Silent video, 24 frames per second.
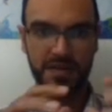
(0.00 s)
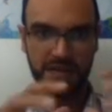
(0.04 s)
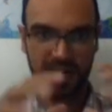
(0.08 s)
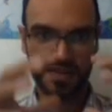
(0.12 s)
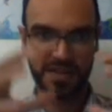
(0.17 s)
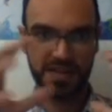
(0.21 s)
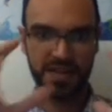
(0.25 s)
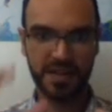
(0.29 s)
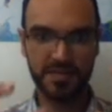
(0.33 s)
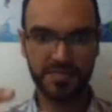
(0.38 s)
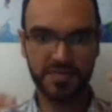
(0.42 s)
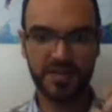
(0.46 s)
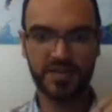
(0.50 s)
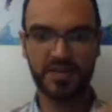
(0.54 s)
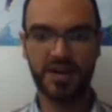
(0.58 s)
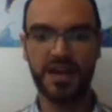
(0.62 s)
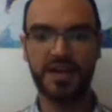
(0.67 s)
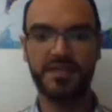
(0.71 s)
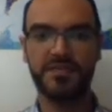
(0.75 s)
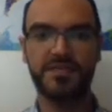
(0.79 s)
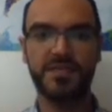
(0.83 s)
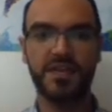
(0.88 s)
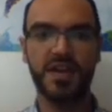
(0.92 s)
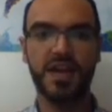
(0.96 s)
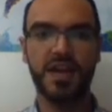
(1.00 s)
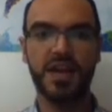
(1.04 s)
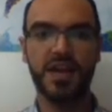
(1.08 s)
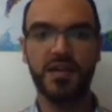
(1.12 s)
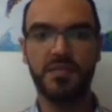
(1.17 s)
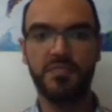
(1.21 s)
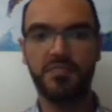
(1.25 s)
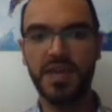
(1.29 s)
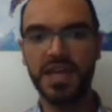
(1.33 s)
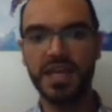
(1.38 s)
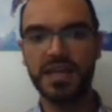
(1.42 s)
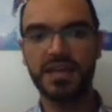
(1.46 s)
this subgraph,
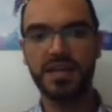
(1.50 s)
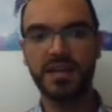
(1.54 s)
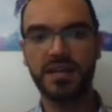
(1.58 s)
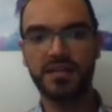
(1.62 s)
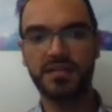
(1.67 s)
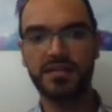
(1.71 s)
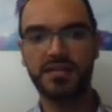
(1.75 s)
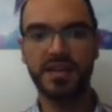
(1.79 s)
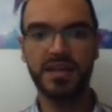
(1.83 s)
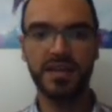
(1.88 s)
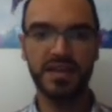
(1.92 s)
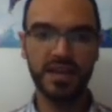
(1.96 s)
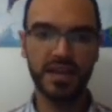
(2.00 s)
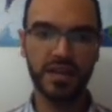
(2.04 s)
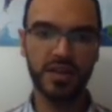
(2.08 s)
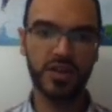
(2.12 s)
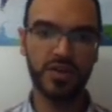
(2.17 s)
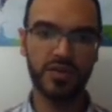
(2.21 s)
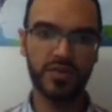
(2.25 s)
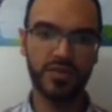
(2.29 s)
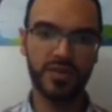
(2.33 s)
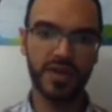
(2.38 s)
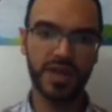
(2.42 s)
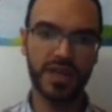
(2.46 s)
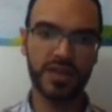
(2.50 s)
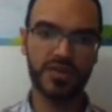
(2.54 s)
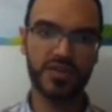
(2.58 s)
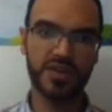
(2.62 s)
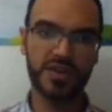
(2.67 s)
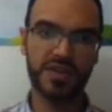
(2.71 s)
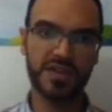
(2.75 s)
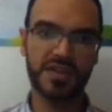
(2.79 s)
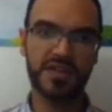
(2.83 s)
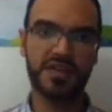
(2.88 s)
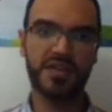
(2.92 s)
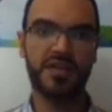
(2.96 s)
making the yellow
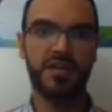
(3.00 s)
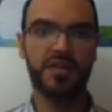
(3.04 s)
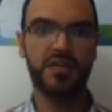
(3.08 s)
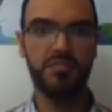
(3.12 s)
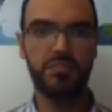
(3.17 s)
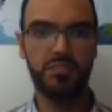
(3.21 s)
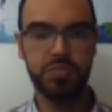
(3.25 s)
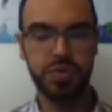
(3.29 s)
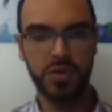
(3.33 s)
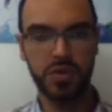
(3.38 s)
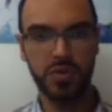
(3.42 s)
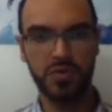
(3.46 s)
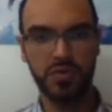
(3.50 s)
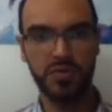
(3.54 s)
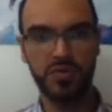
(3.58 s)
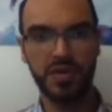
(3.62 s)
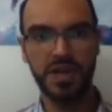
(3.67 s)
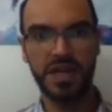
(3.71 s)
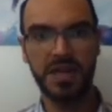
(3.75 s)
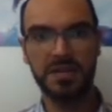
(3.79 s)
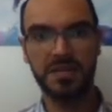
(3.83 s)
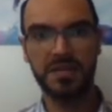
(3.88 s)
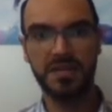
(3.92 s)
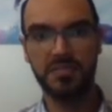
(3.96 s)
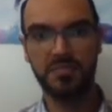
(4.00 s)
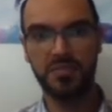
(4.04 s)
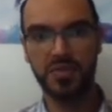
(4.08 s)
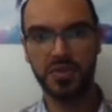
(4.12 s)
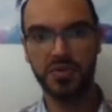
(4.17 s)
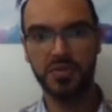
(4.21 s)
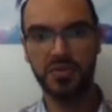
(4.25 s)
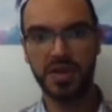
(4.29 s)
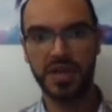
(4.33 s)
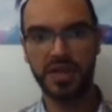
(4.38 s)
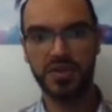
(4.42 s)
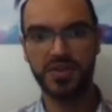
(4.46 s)
edges blue and the
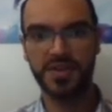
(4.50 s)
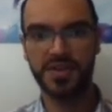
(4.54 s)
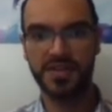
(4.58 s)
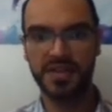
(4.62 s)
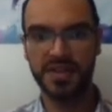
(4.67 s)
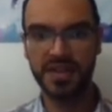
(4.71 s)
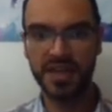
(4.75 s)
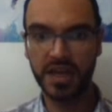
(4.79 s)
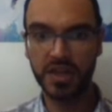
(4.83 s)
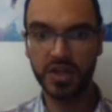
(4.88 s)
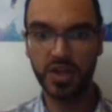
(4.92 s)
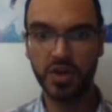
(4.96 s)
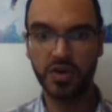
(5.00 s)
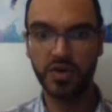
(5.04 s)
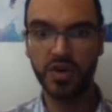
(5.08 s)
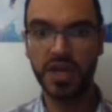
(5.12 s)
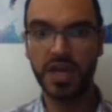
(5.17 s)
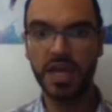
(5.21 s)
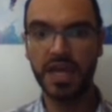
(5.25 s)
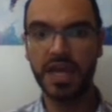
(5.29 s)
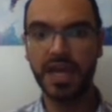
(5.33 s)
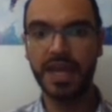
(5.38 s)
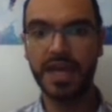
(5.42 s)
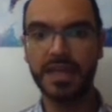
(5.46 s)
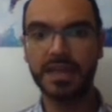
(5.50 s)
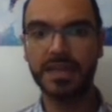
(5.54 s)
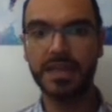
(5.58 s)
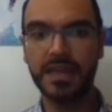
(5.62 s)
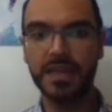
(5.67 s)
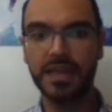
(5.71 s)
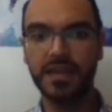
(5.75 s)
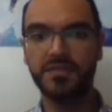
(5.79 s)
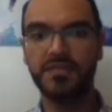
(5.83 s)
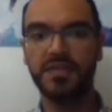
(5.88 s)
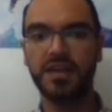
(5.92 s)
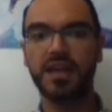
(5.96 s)
blue edges yellow, and
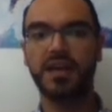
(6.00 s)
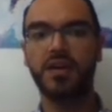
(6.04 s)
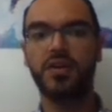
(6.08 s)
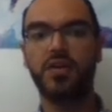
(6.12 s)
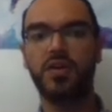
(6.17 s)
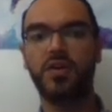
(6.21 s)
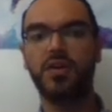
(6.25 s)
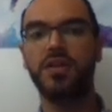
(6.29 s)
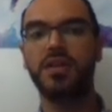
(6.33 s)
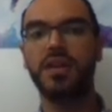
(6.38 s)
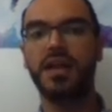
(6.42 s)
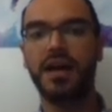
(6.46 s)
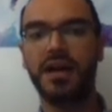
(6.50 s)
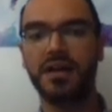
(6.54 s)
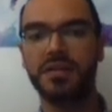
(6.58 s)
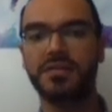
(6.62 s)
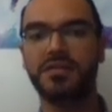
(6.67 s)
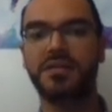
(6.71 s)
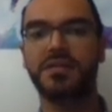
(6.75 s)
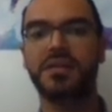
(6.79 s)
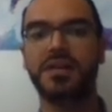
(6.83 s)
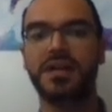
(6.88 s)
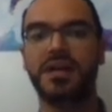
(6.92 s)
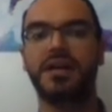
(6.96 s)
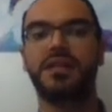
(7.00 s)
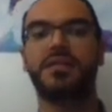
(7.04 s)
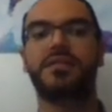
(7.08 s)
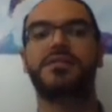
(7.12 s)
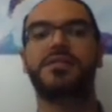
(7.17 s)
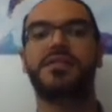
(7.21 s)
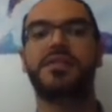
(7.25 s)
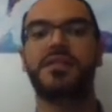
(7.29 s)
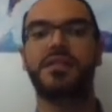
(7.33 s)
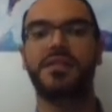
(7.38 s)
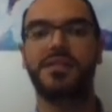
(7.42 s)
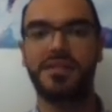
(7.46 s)
leaving all other
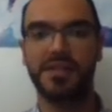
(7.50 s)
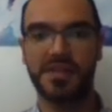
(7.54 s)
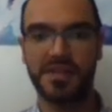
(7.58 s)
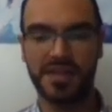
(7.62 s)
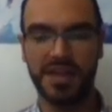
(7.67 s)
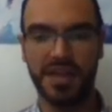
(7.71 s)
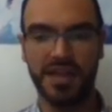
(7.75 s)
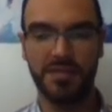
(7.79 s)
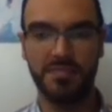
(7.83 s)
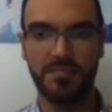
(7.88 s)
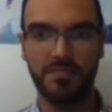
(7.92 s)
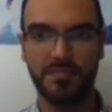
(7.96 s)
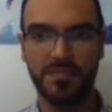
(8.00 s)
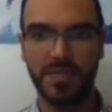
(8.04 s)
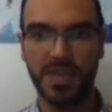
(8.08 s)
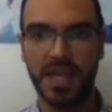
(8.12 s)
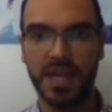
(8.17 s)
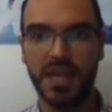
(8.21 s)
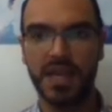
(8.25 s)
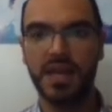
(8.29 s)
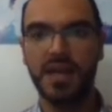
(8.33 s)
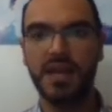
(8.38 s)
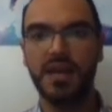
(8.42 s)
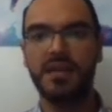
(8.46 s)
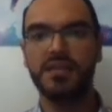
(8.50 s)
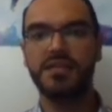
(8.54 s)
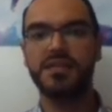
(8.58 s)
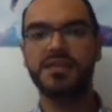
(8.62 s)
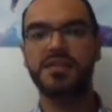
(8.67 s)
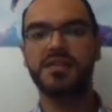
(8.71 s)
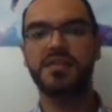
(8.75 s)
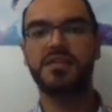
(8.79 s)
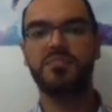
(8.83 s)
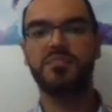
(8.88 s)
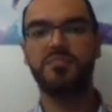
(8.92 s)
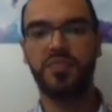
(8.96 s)
colors the same.
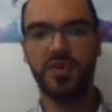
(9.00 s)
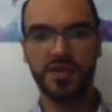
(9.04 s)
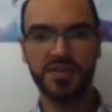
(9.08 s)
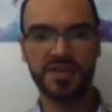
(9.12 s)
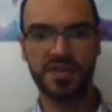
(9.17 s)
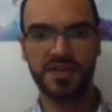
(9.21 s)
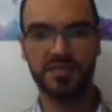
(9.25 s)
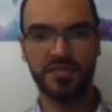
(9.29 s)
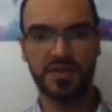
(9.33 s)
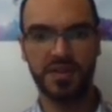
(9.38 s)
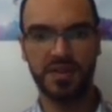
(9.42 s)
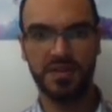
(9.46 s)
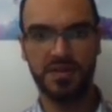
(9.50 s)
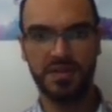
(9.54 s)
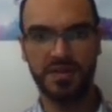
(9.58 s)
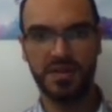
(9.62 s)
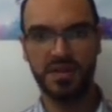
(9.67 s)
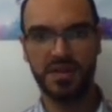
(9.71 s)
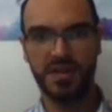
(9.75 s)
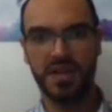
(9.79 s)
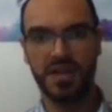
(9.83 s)
This is possible